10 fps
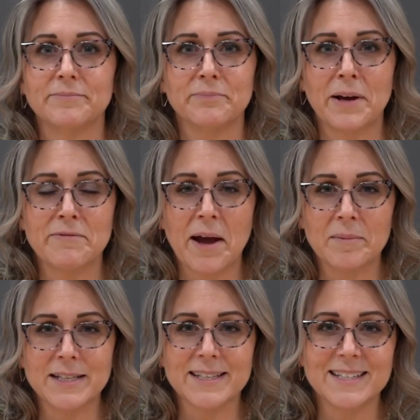my
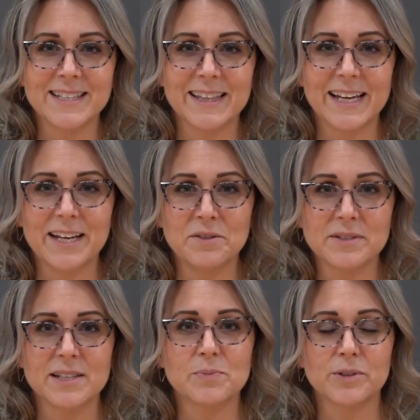family says that they used
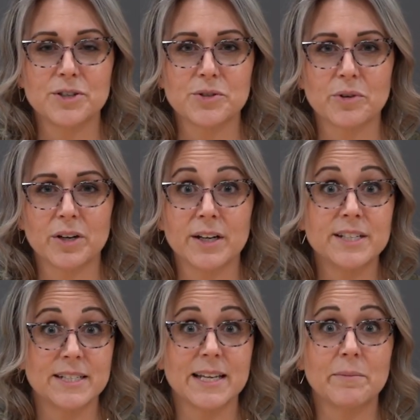this purchase order. Could
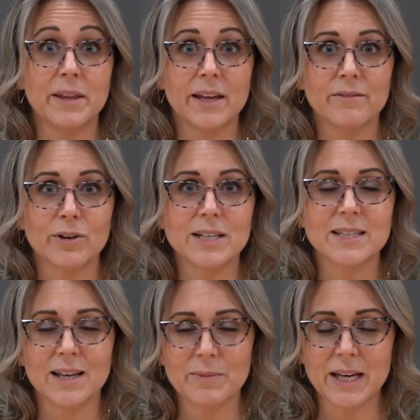you send me the invoice,
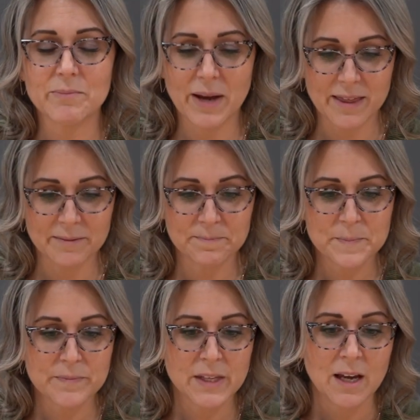and then we can pay them.
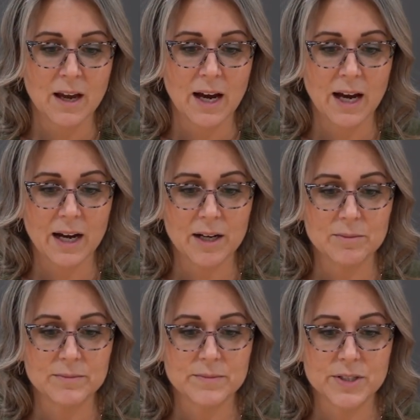
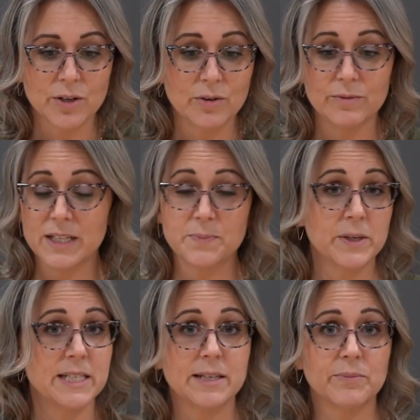So it's
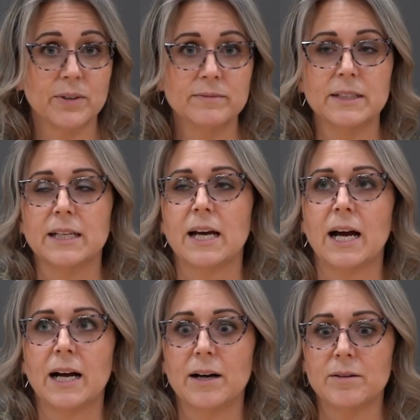pretty simple.
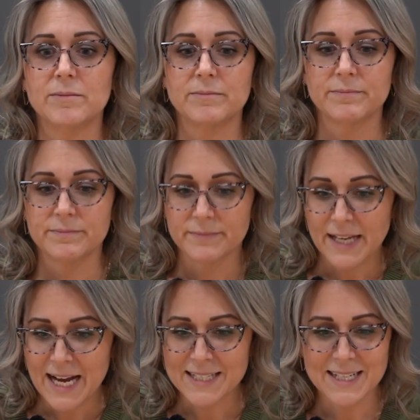
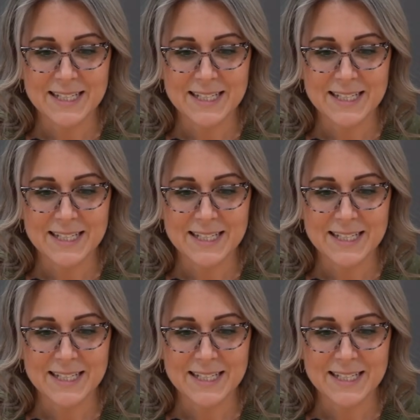As I